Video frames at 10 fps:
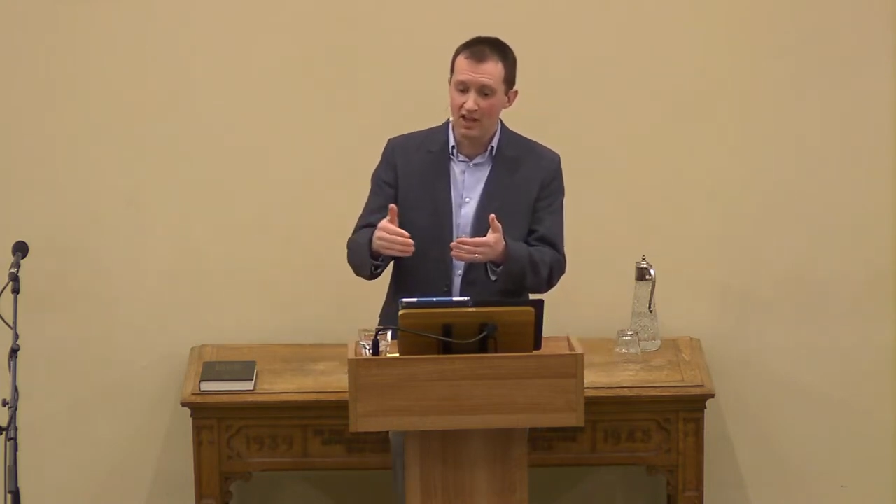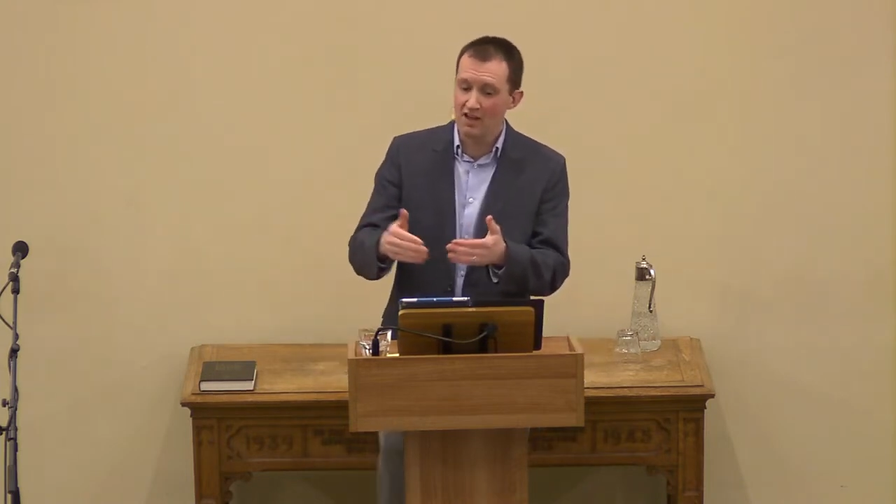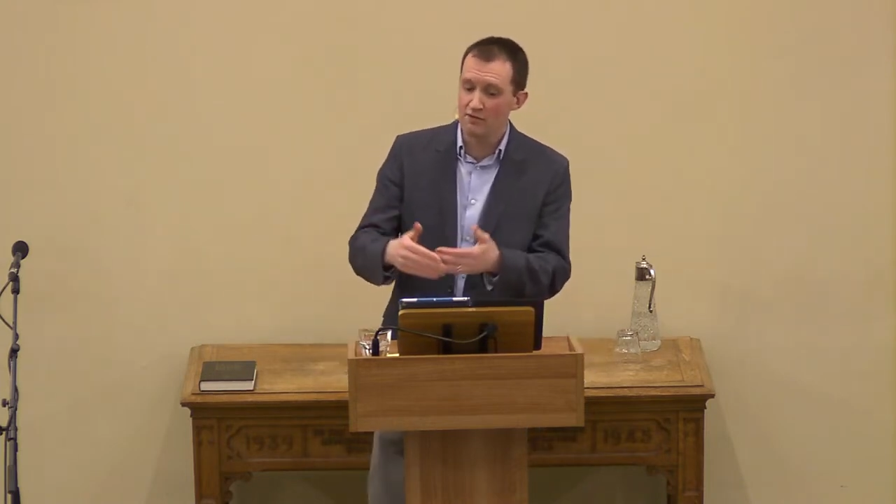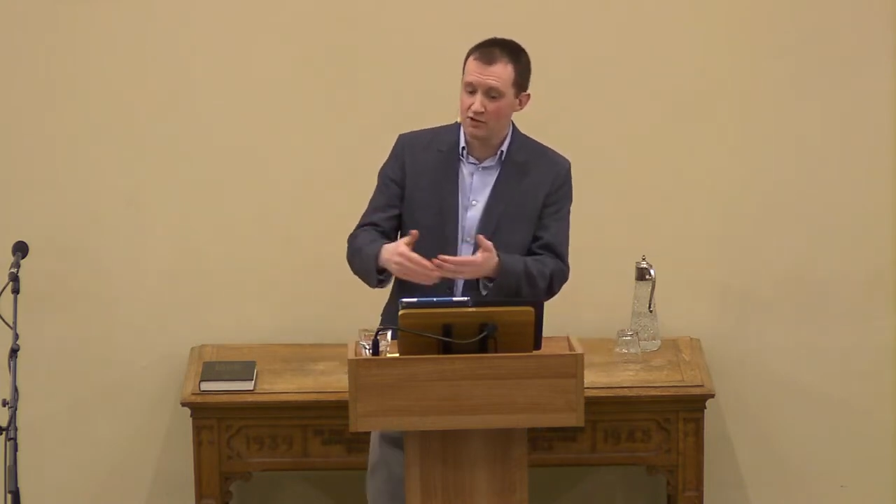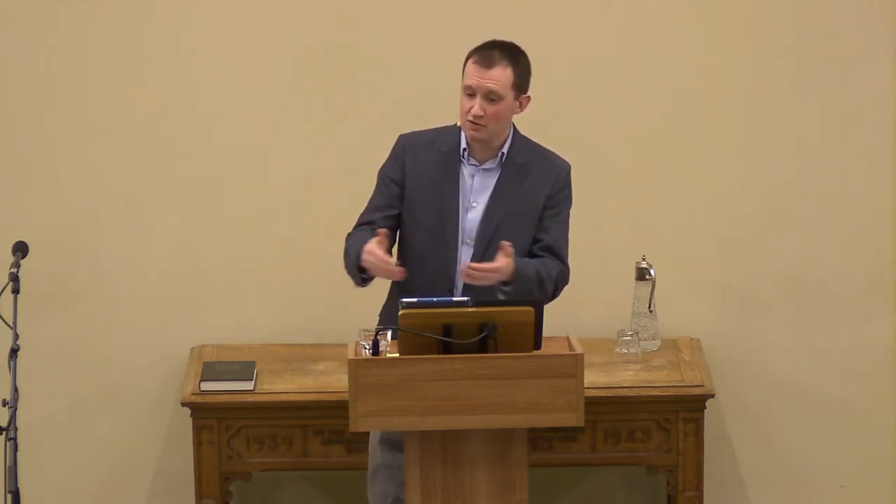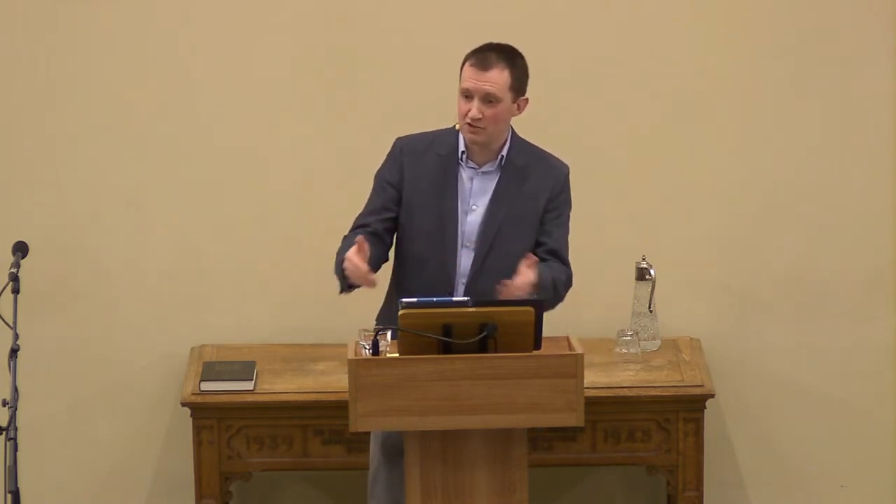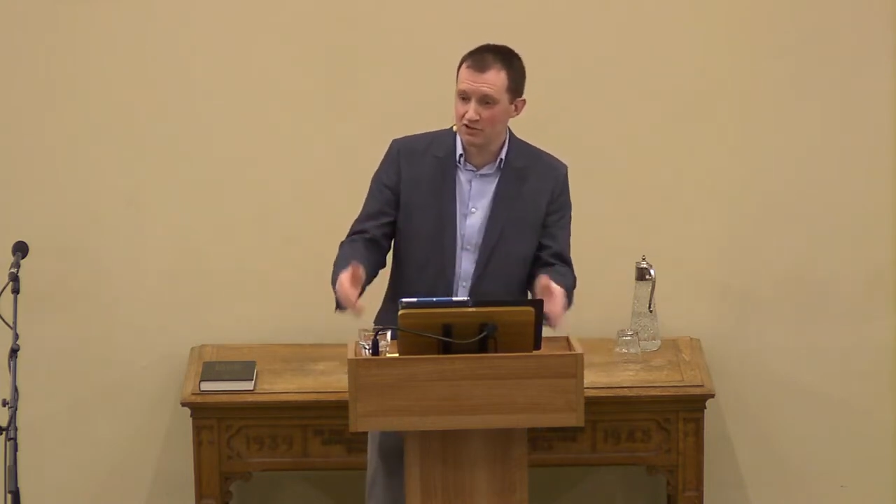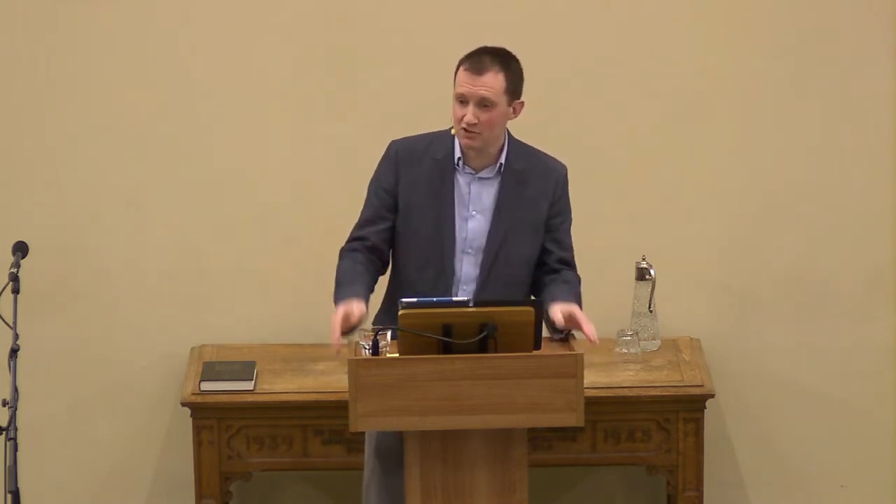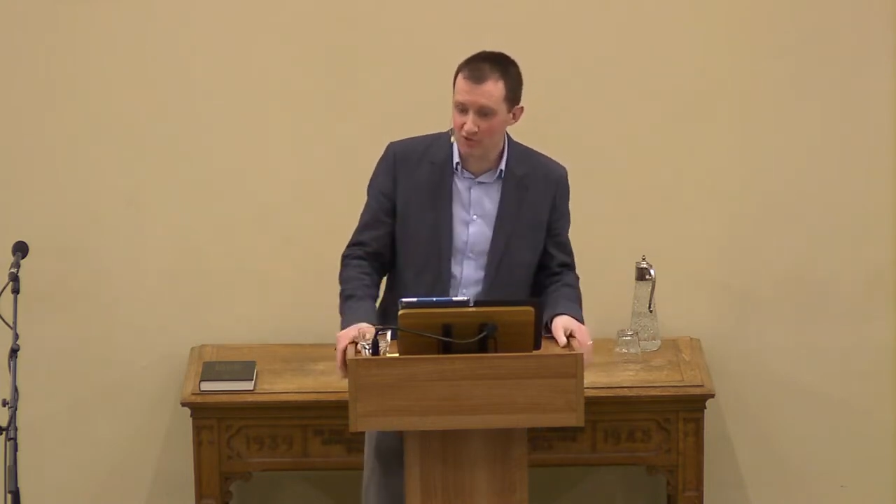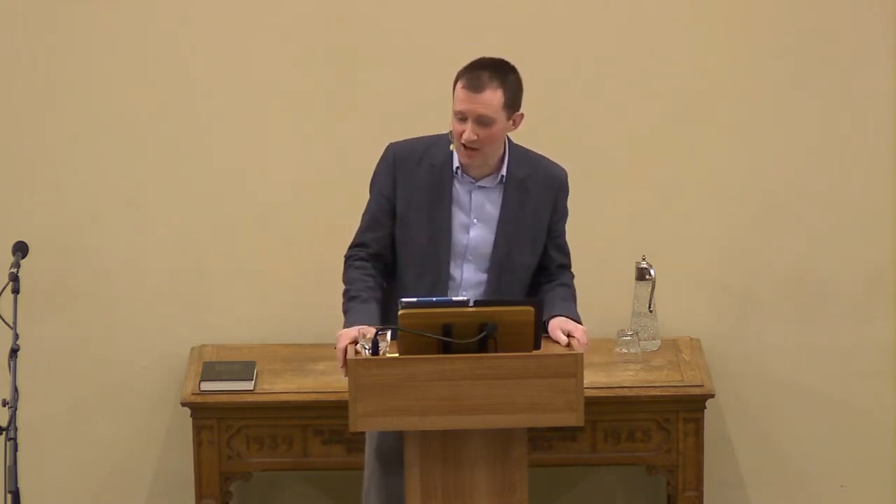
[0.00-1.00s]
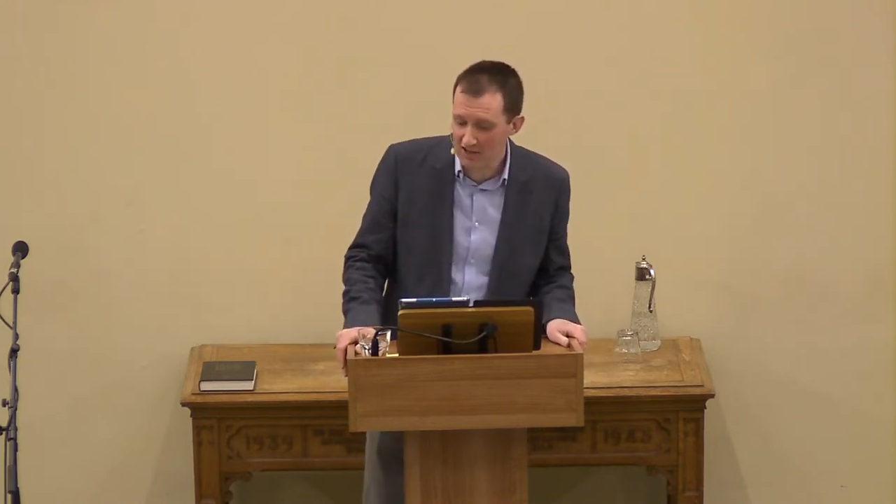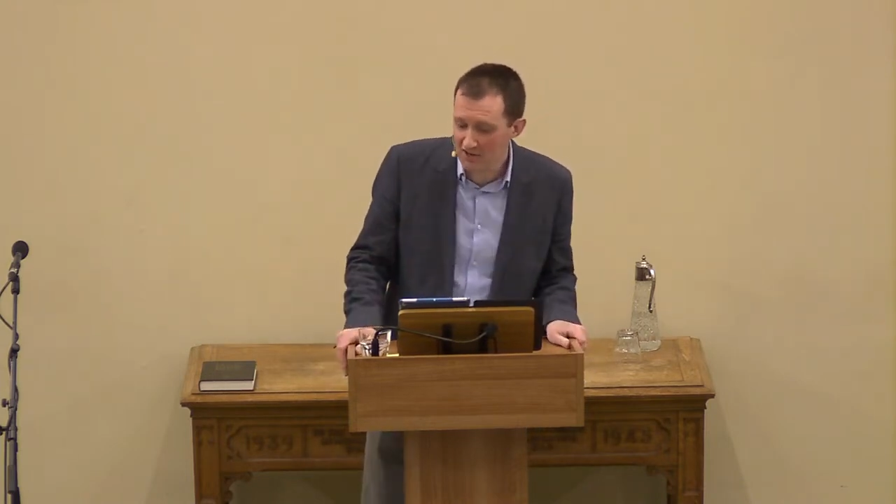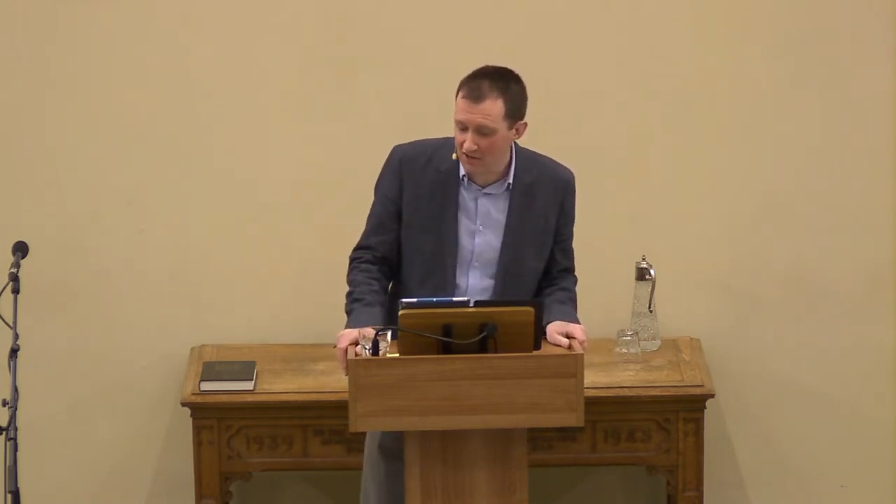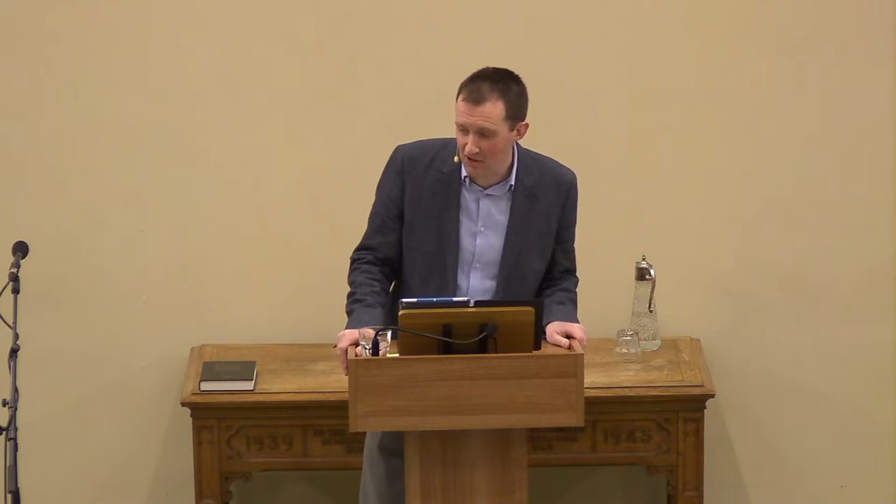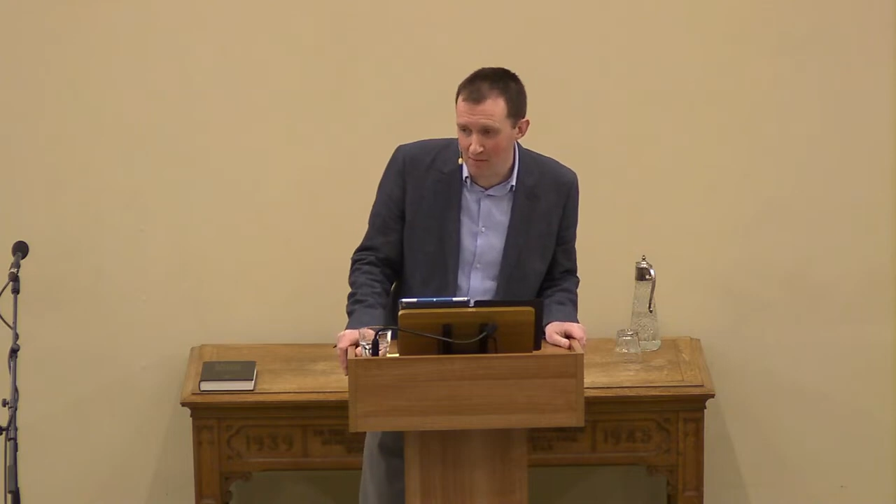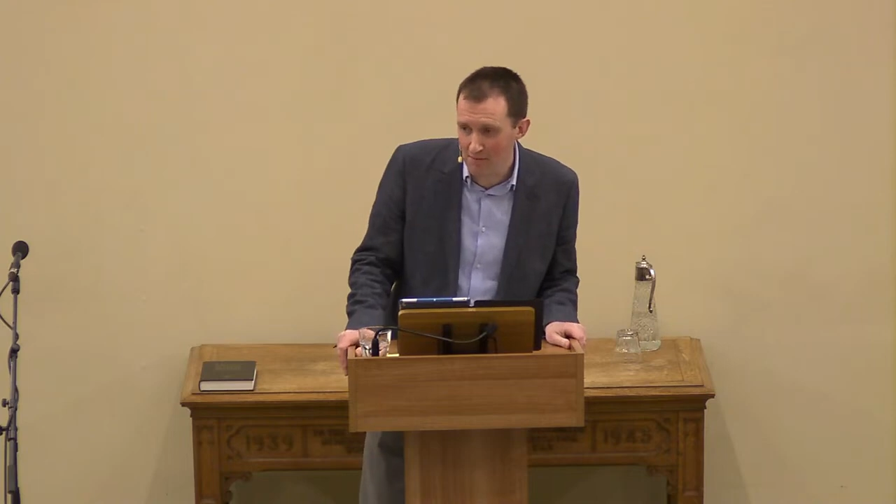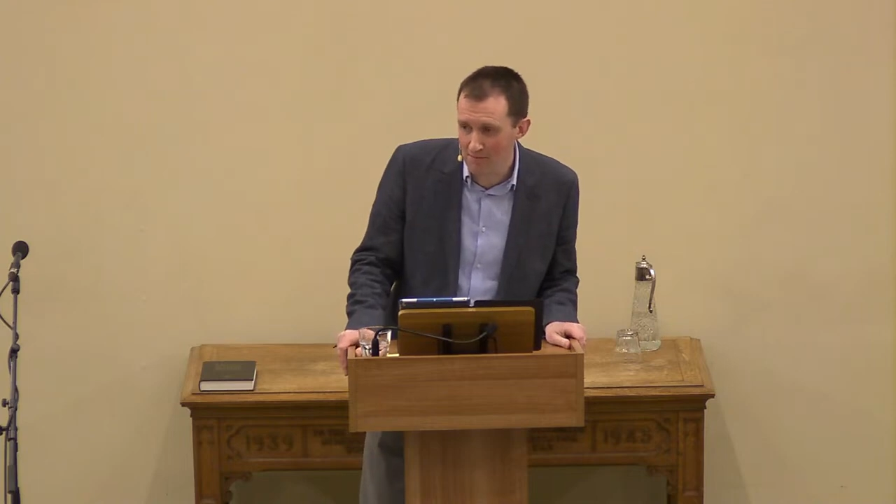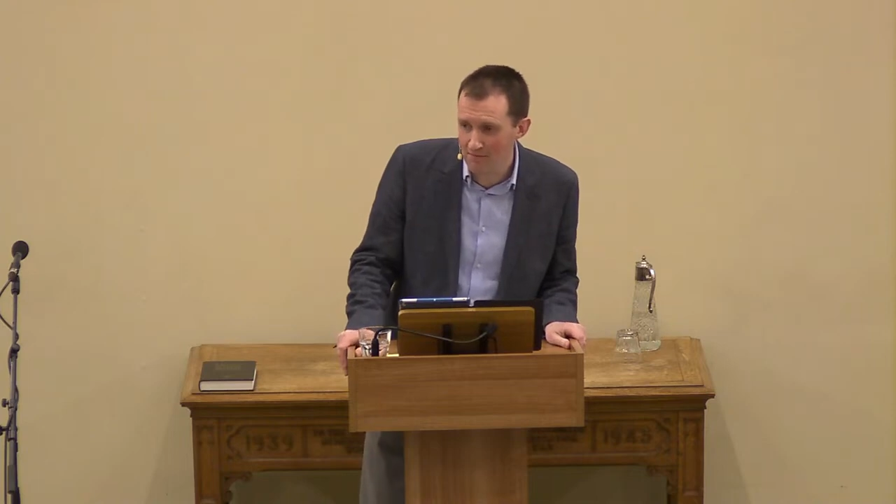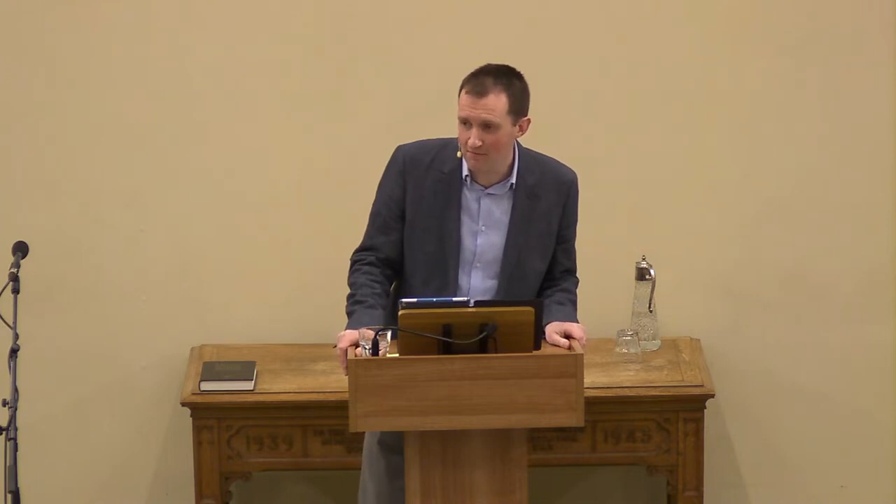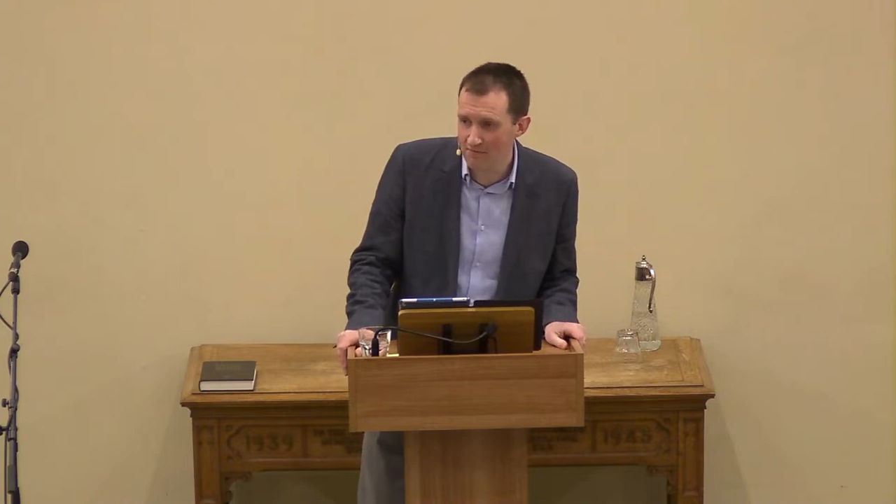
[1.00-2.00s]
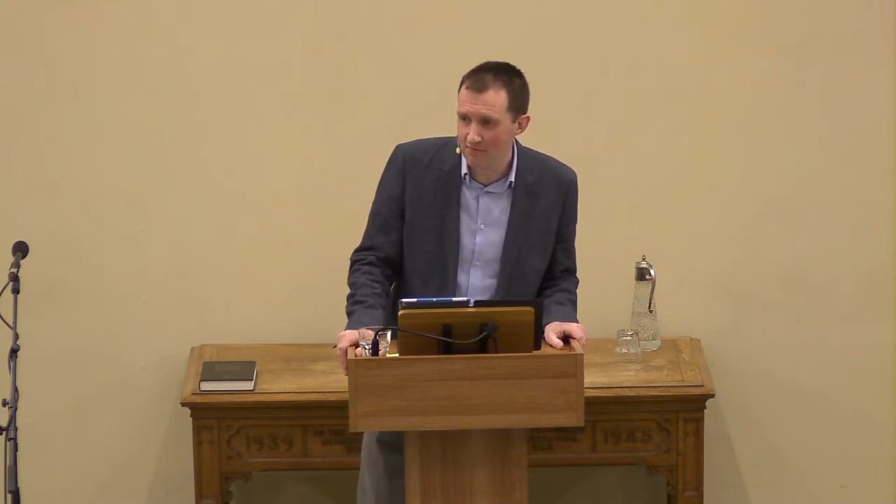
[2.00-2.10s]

if you stretch them,